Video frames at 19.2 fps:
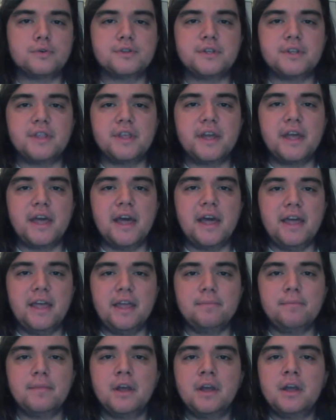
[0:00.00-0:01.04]
of the
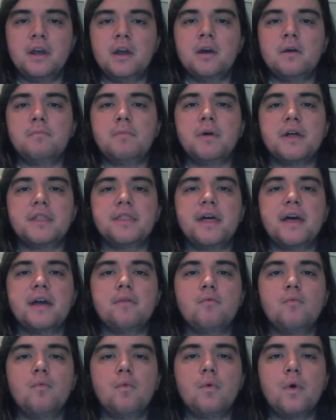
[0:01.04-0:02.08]
game, but they
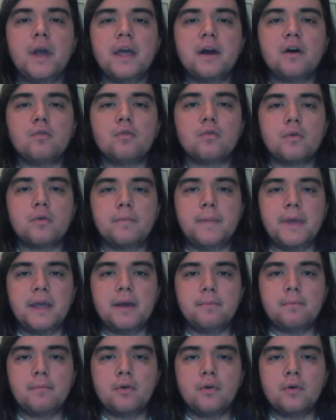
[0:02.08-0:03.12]
will
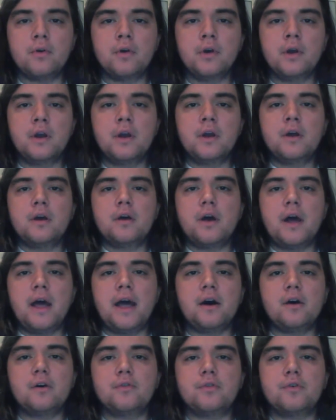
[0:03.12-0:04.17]
remember
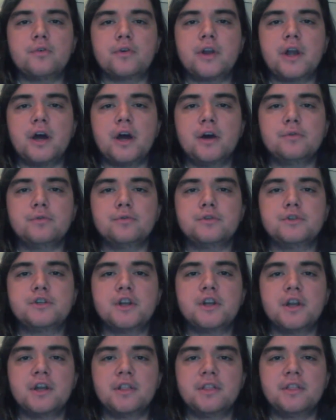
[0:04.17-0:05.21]
how their
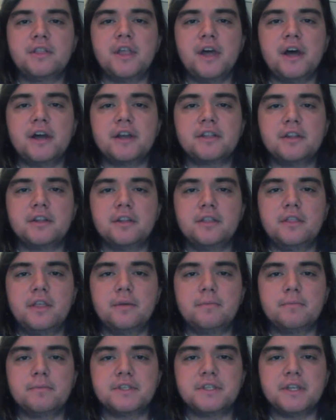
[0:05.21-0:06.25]
coach conducted
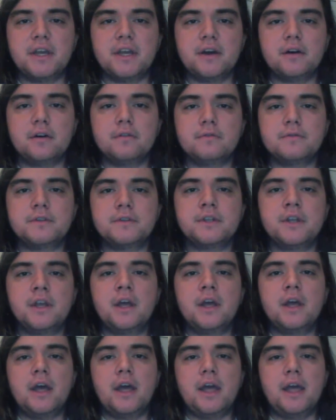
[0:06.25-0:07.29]
themselves
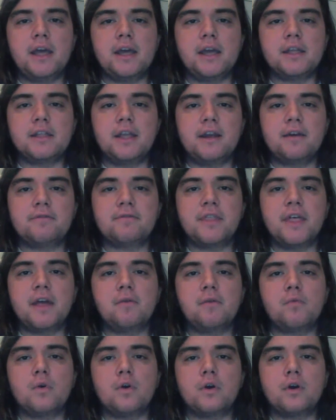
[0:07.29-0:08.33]
and if they
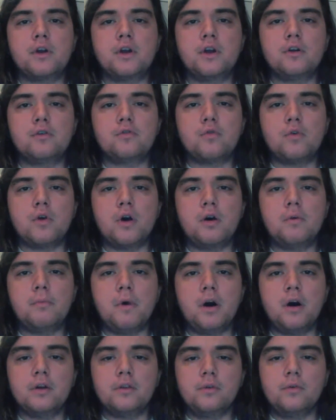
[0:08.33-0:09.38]
were a good role
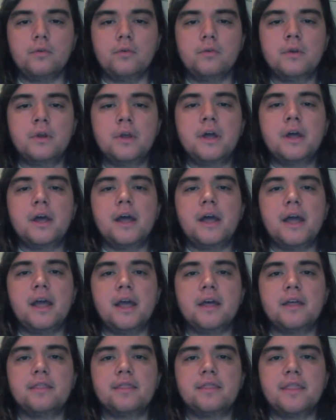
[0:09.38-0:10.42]
model.
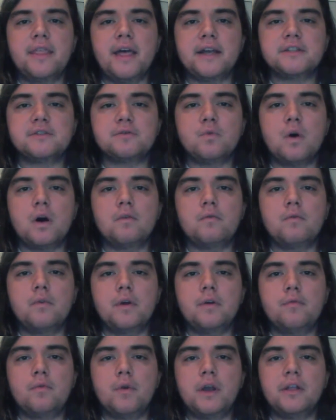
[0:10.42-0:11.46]
And that's what
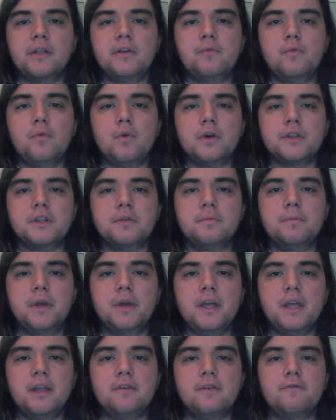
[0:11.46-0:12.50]
we really want to
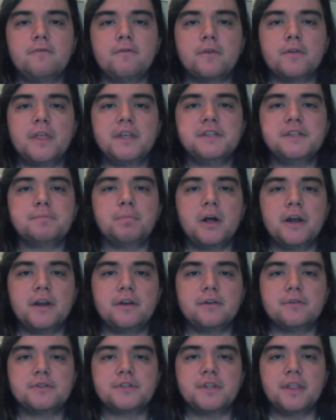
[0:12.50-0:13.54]
be for these
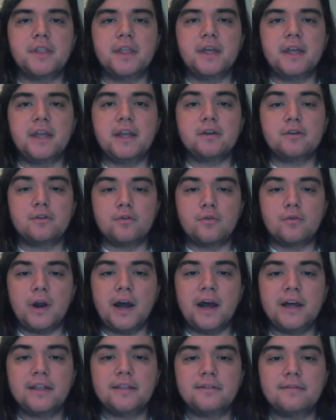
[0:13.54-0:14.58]
players in the end,
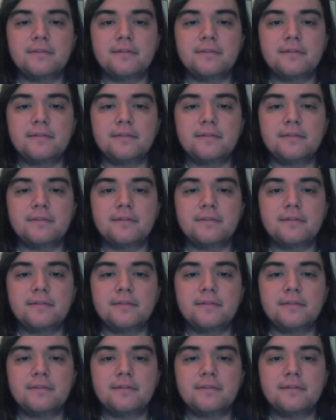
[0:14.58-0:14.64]
right?